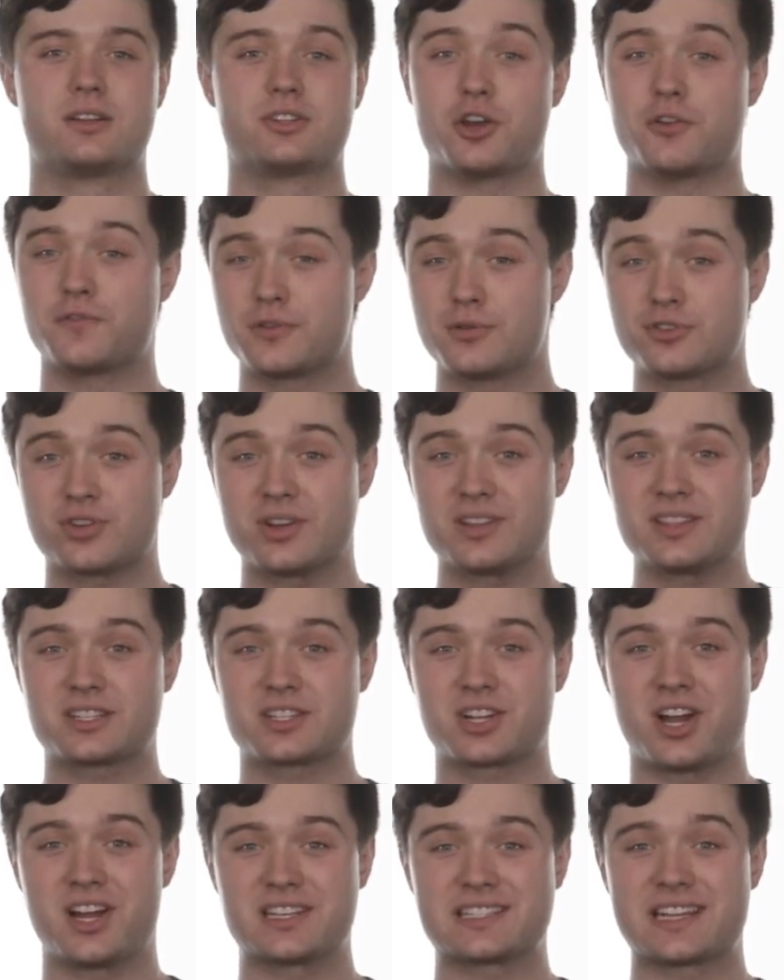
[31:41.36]
So if you enjoyed this
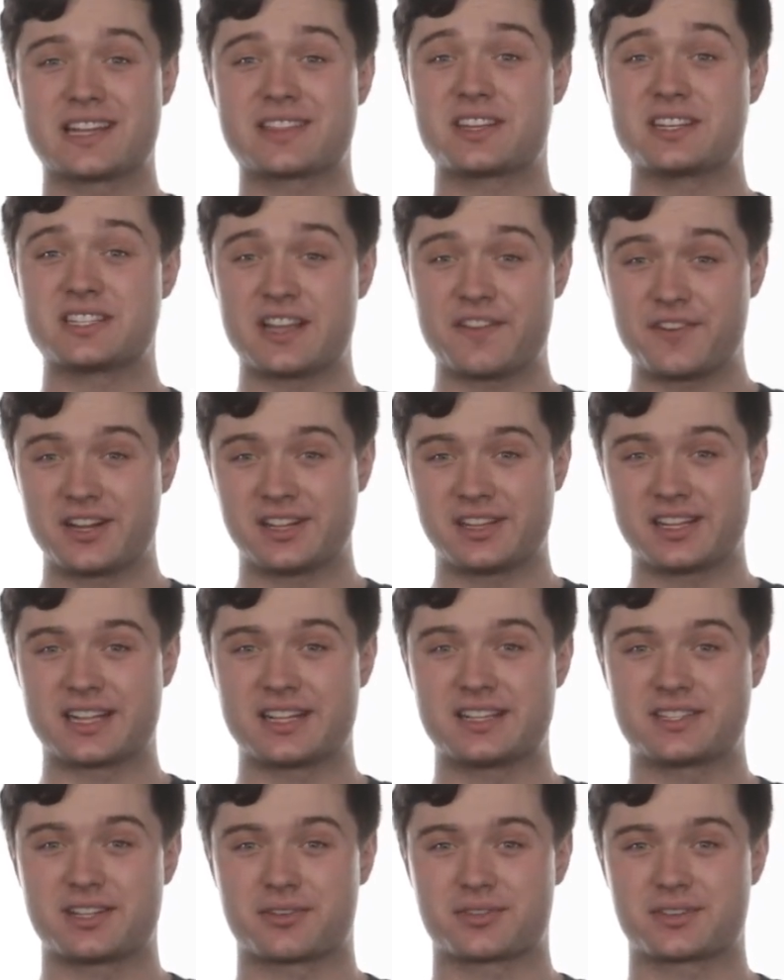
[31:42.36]
content, then definitely
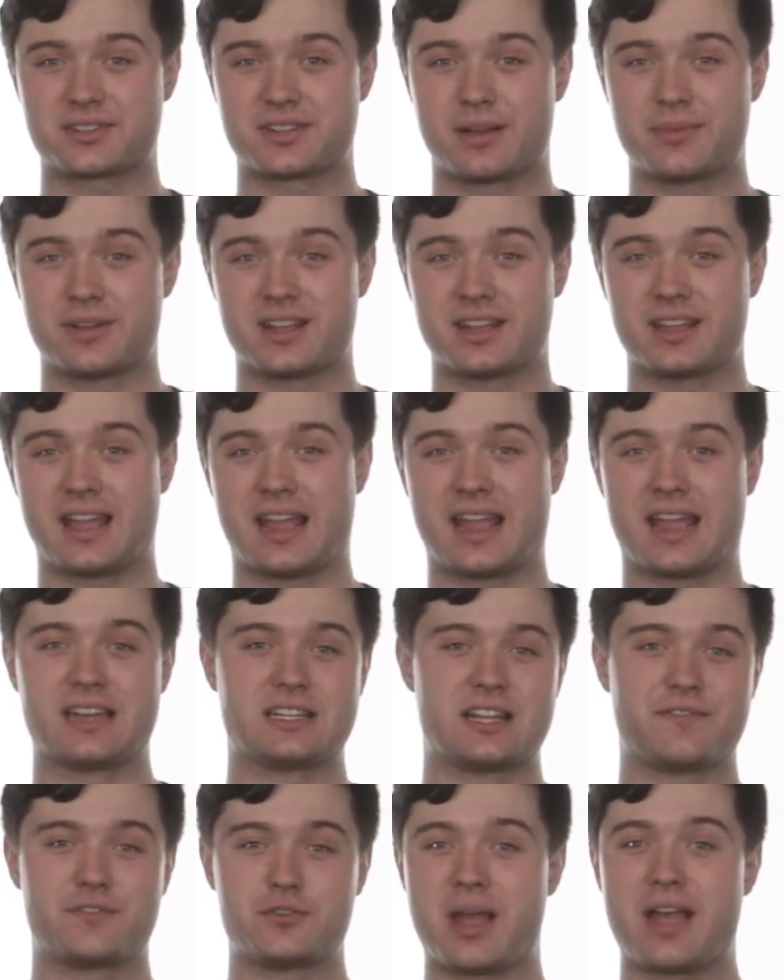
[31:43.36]
consider subbing, and
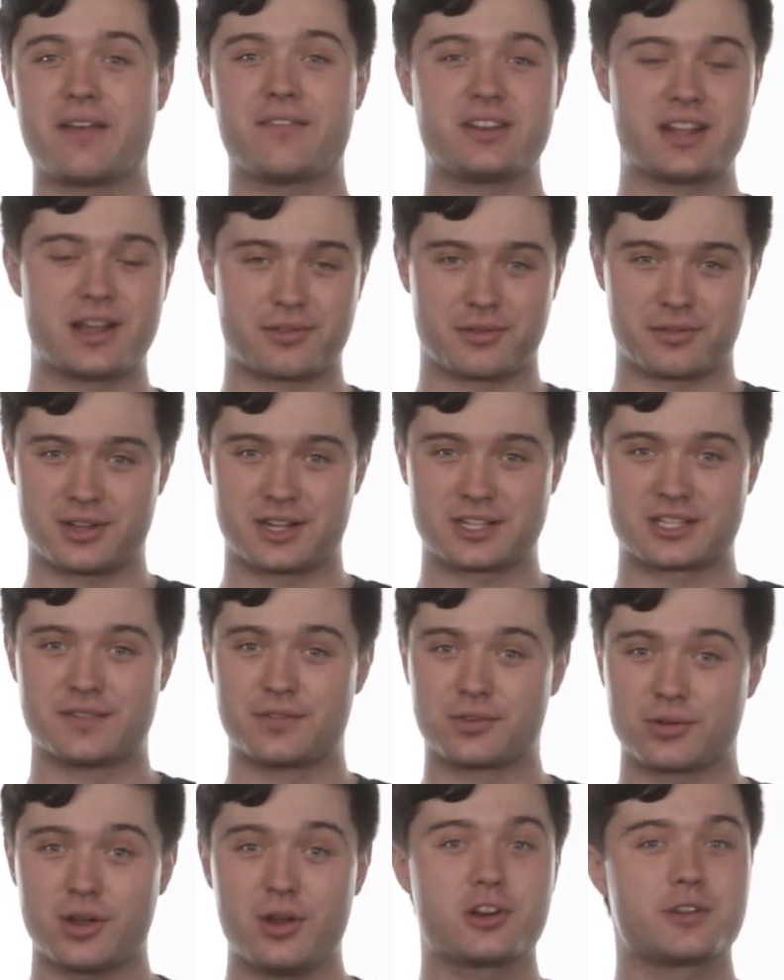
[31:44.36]
if you have any other thoughts of
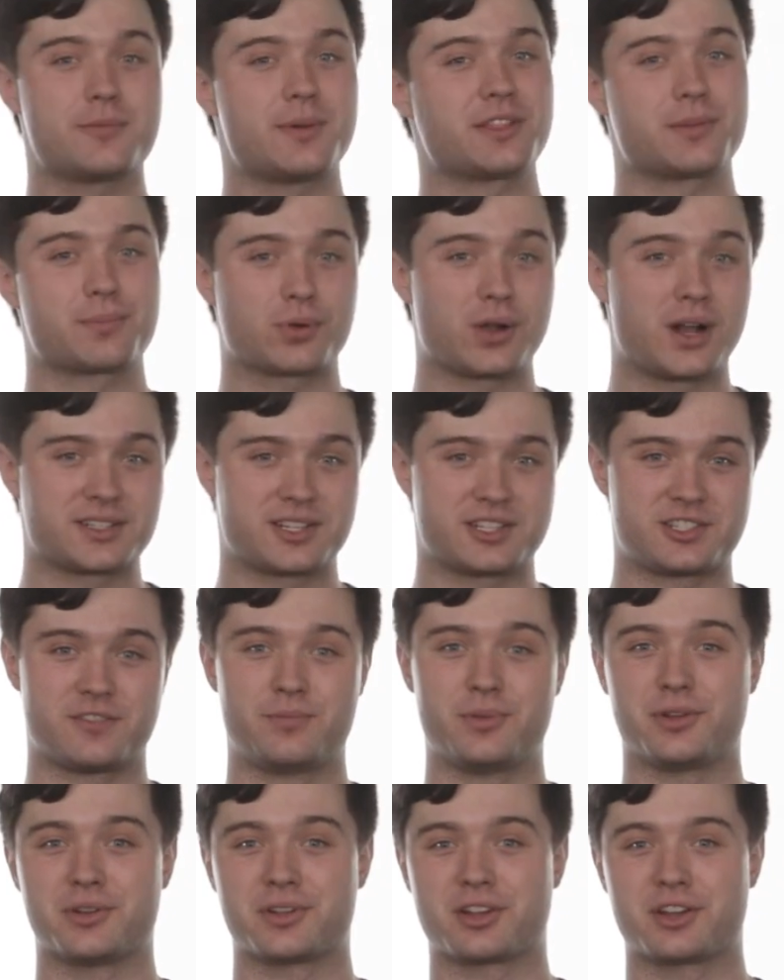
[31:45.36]
your own about the process of
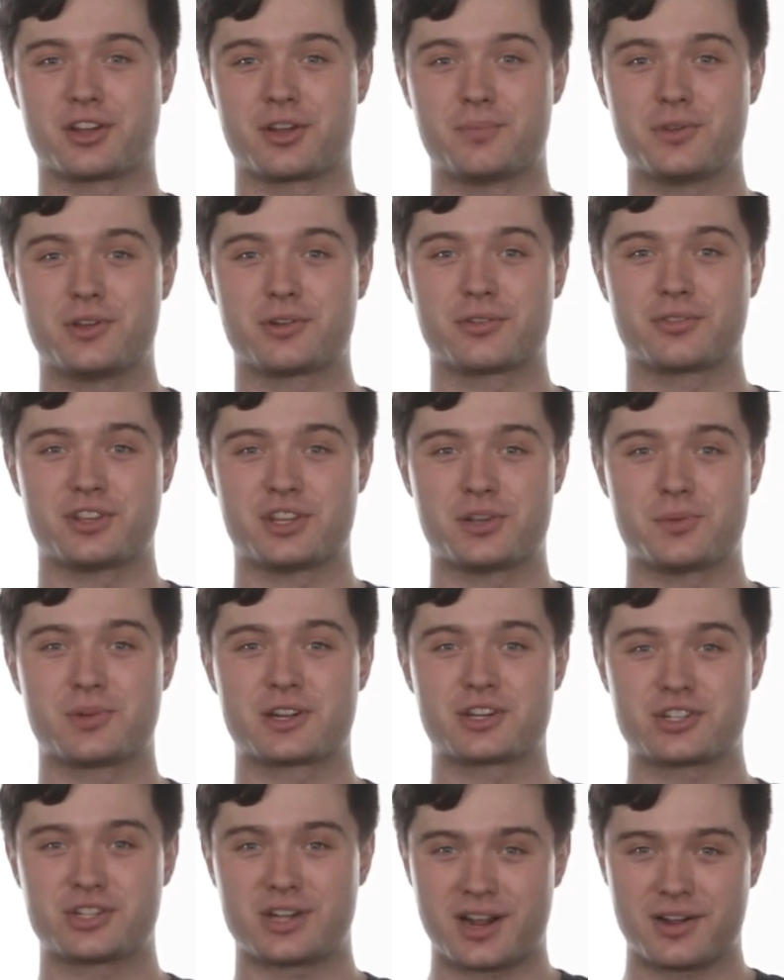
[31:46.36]
building a computer that you want
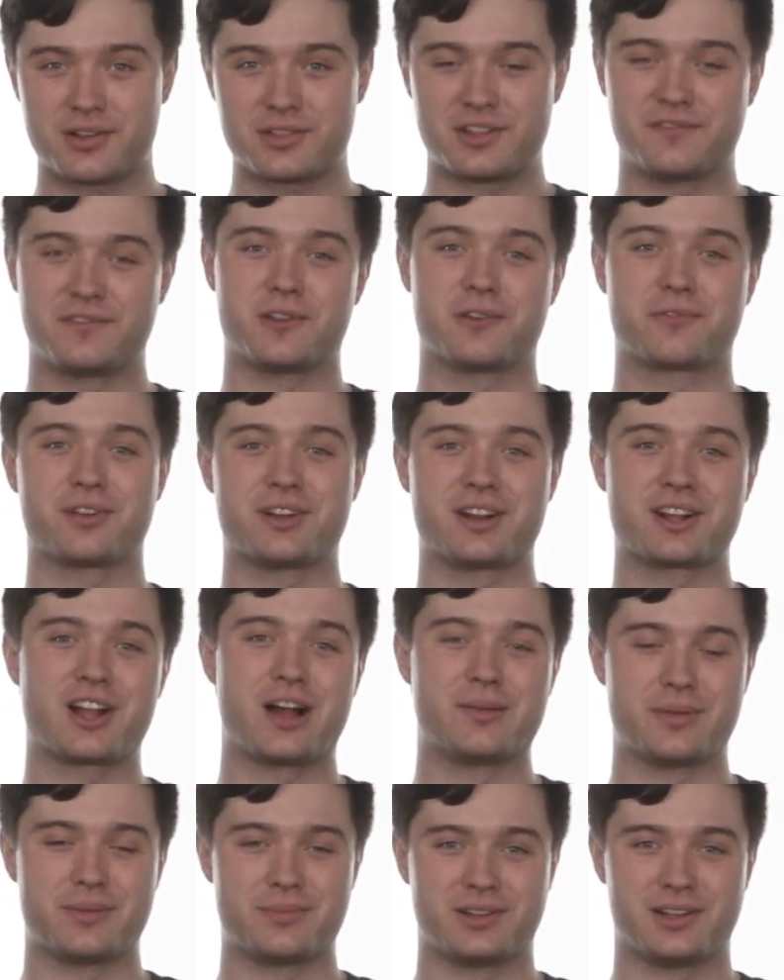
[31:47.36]
to share, then feel free to
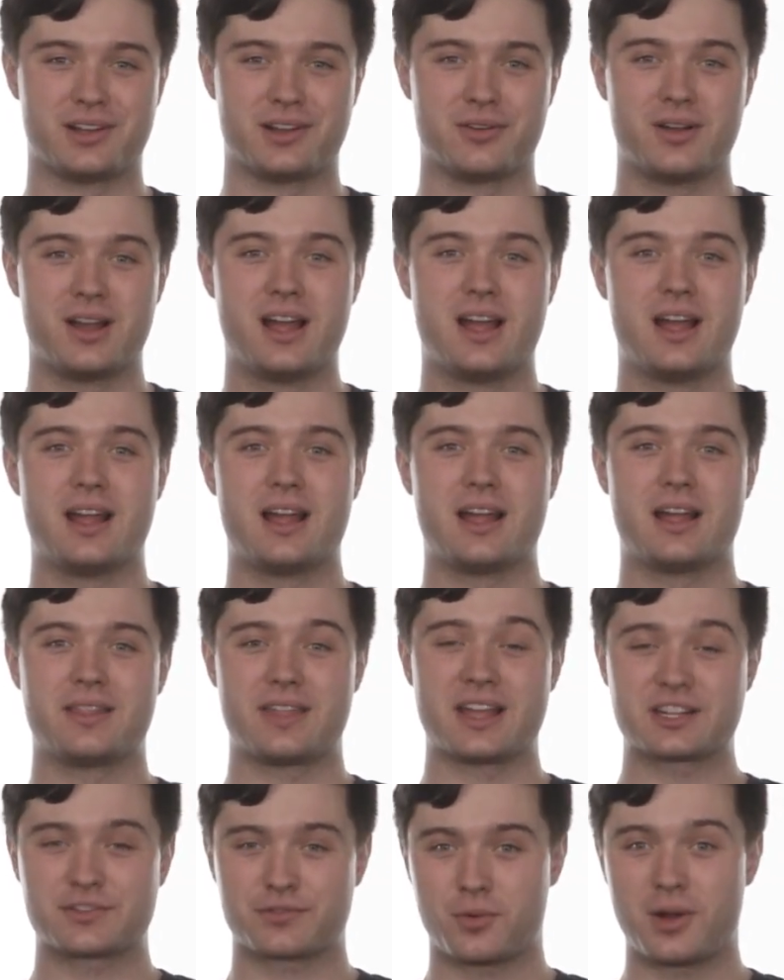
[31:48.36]
comment below.
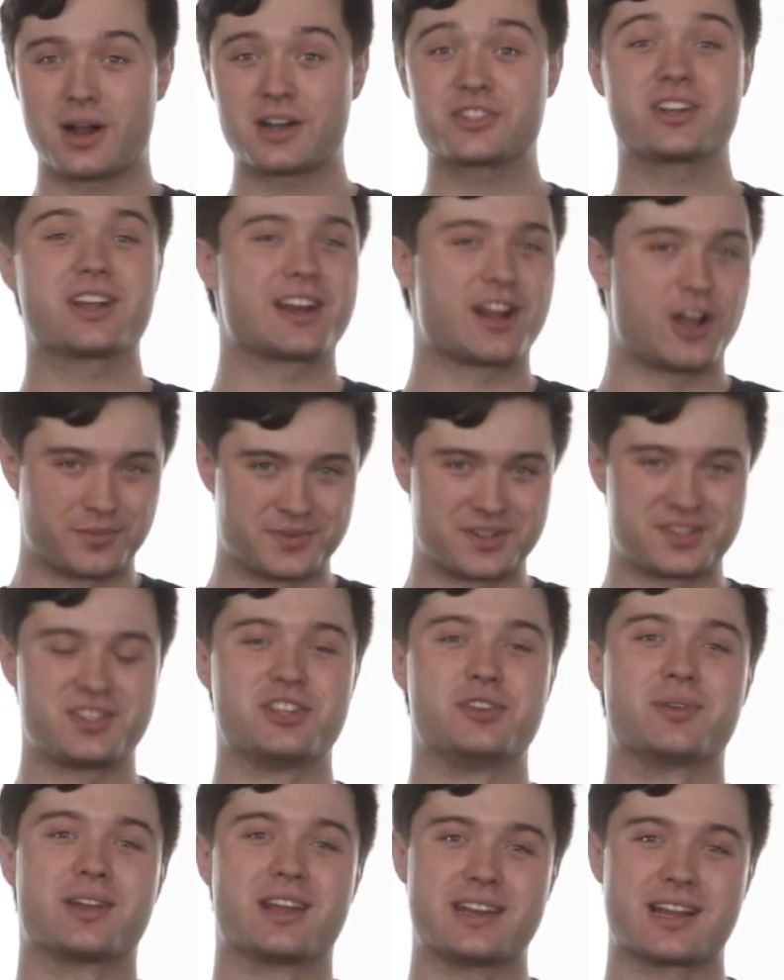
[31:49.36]
Thanks for watching, and I hope to see
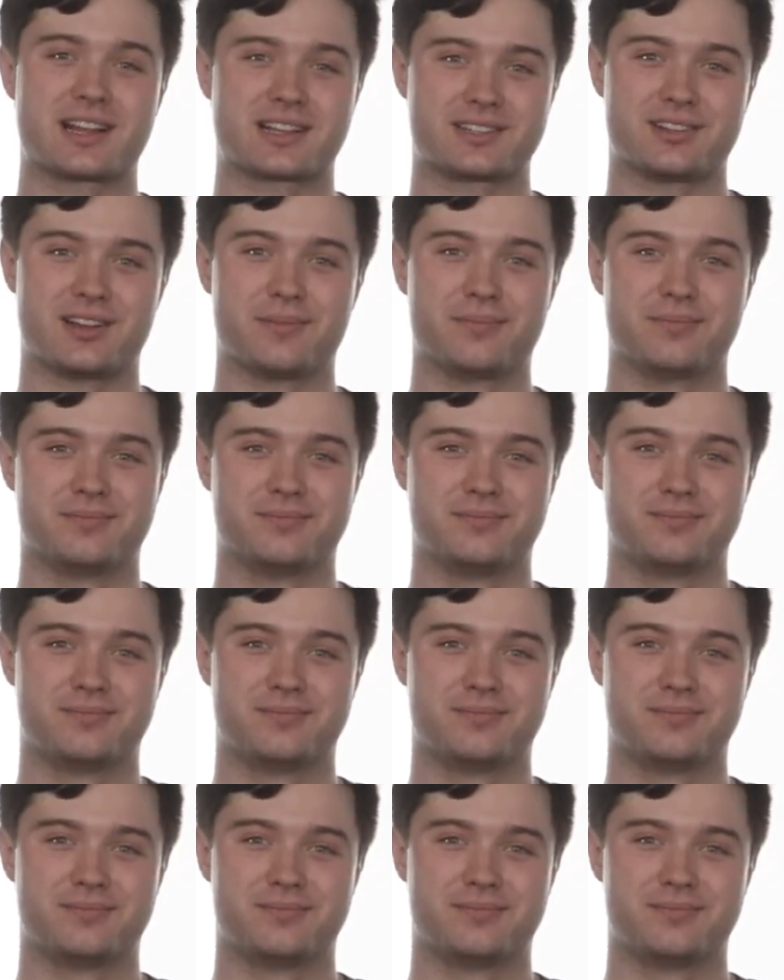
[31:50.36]
you again next time.